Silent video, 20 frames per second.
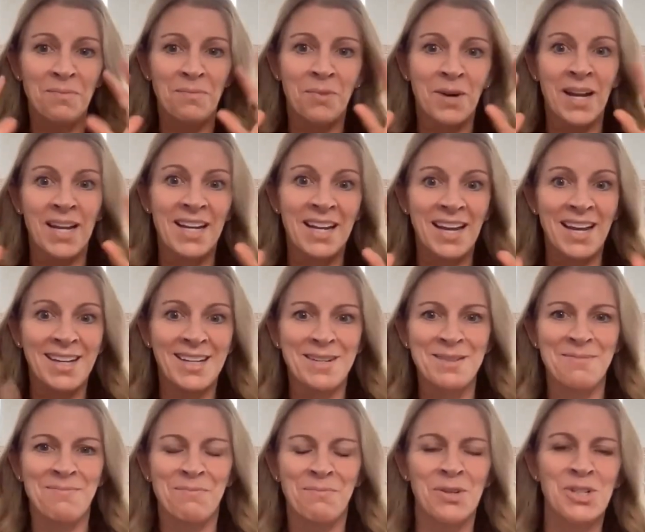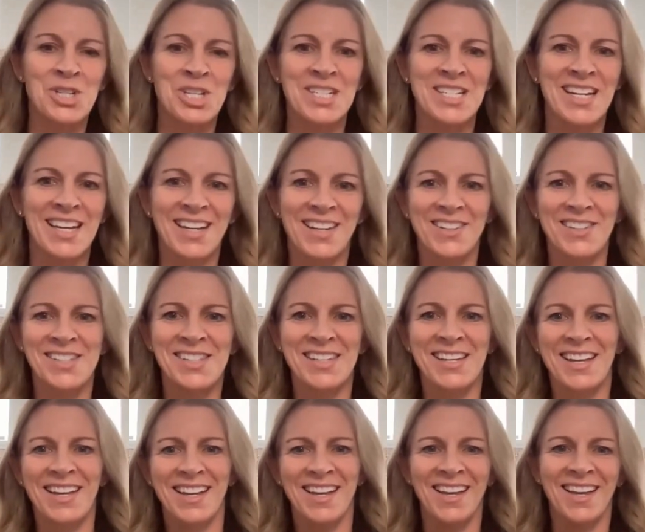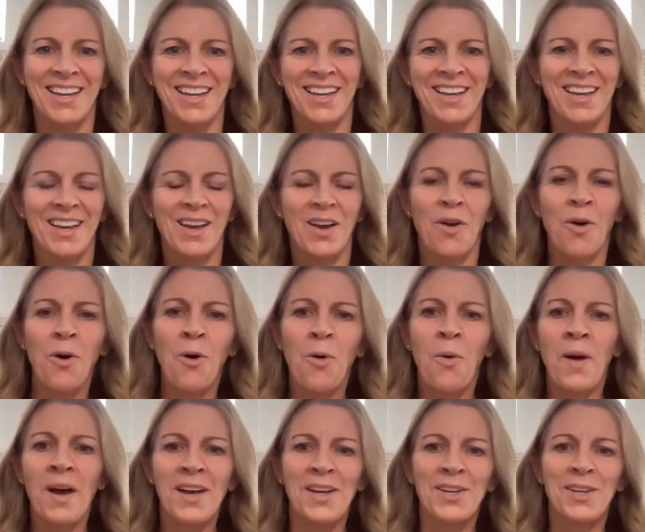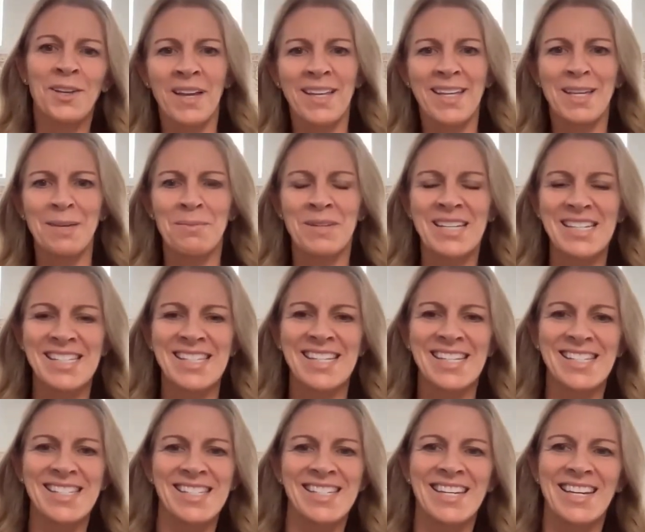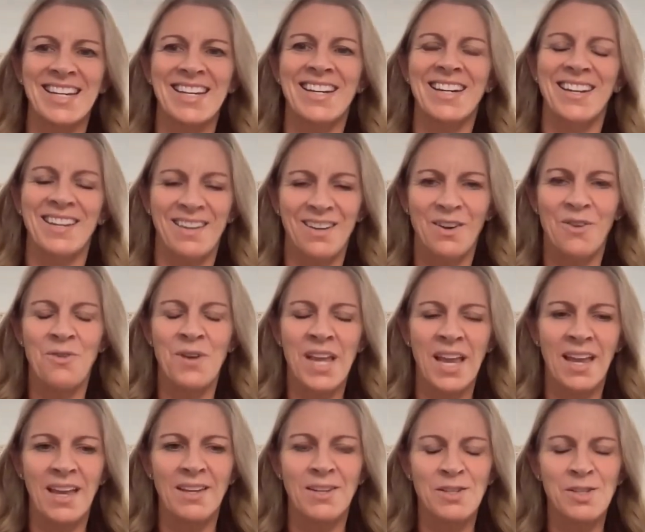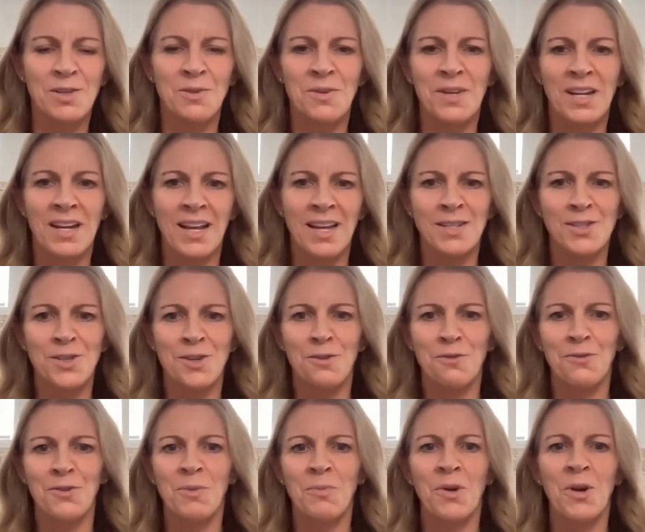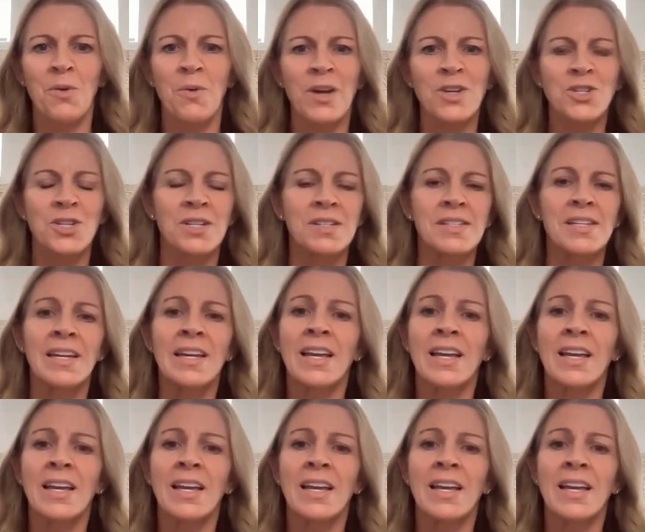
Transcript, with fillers: bright eyed and bushy tailed saying, oh, well, my EBIT is this and da da da. Okay, so can I ask you a few more questions?